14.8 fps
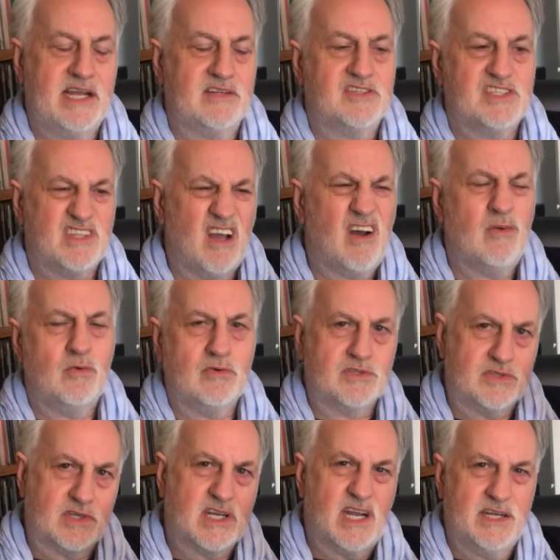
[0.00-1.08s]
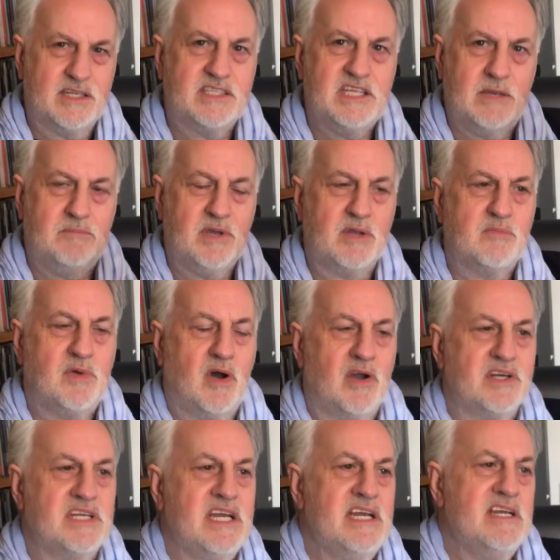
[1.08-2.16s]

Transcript: And Star Wars was a kind of tipping point.